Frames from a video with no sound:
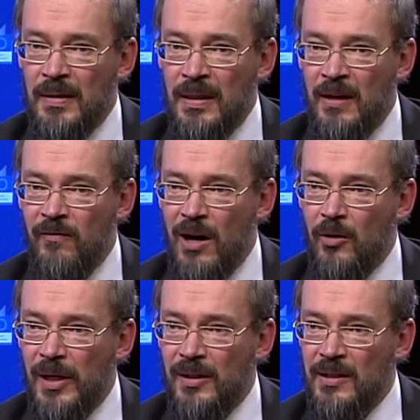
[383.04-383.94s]
the
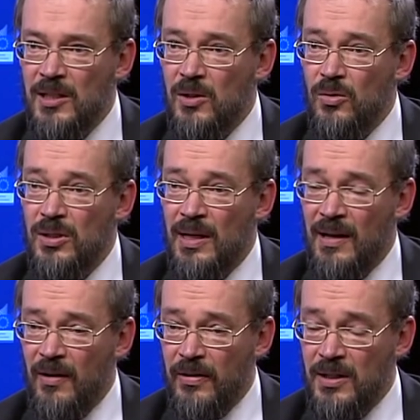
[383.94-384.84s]
environmental issues and
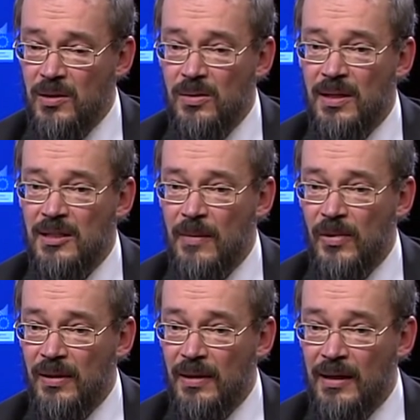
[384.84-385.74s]
health issues are
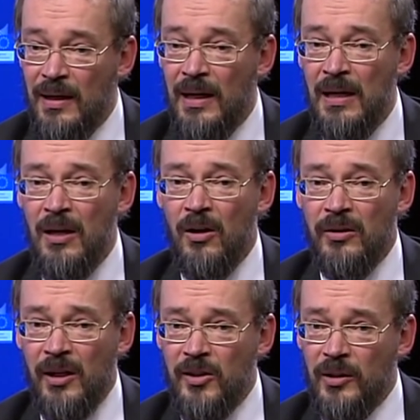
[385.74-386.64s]
something that are
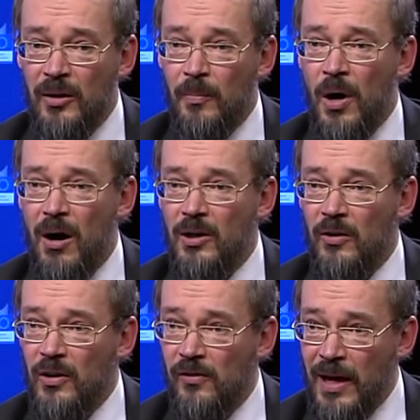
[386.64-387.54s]
an integral part of the